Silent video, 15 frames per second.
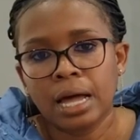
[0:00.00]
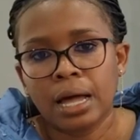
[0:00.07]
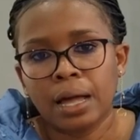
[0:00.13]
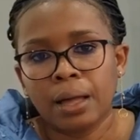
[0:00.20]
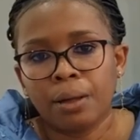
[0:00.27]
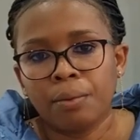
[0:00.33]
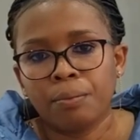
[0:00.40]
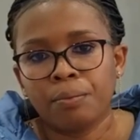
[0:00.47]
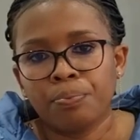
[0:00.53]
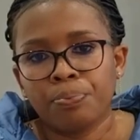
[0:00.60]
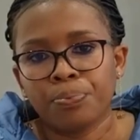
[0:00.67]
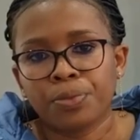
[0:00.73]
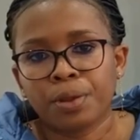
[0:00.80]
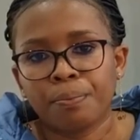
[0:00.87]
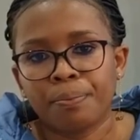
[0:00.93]

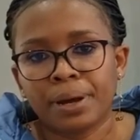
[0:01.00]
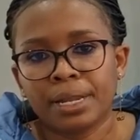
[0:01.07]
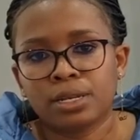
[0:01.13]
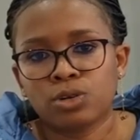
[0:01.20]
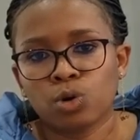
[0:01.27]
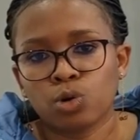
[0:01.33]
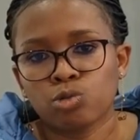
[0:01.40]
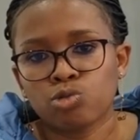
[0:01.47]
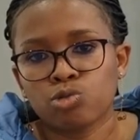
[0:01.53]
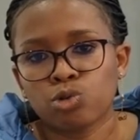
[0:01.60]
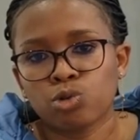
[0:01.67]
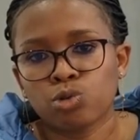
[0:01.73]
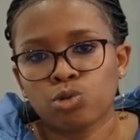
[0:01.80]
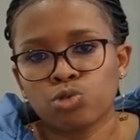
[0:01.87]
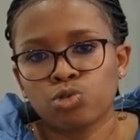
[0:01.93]
but
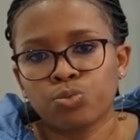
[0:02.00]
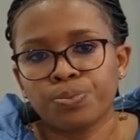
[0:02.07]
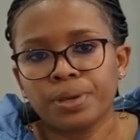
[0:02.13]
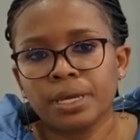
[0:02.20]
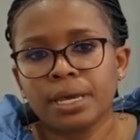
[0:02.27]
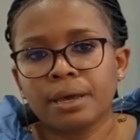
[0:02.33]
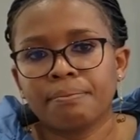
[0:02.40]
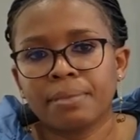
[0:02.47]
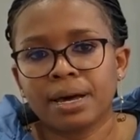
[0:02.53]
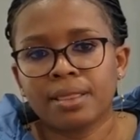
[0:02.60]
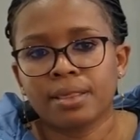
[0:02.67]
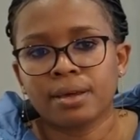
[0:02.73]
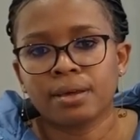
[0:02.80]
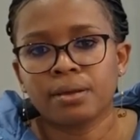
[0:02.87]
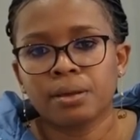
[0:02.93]
also to being a
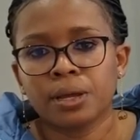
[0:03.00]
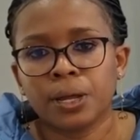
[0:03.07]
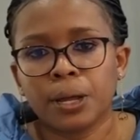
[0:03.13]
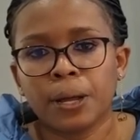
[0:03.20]
mother,